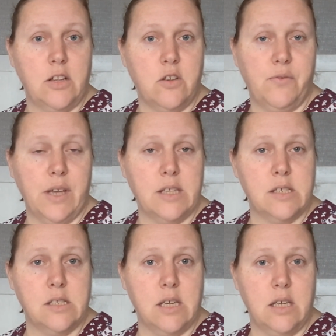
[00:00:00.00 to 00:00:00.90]
Don't forget
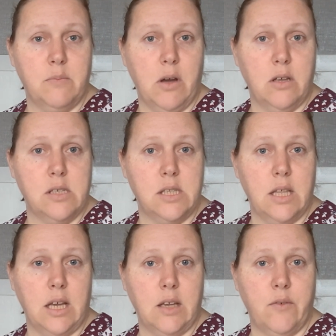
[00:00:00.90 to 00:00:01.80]
to take part in
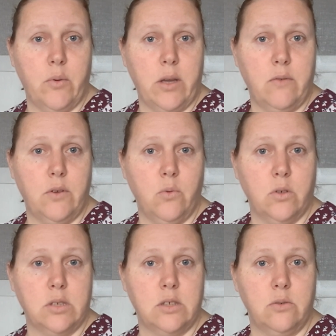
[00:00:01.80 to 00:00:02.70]
that giveaway if you
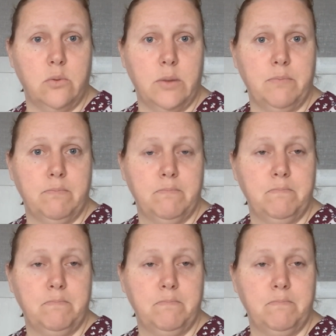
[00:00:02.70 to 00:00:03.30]
want to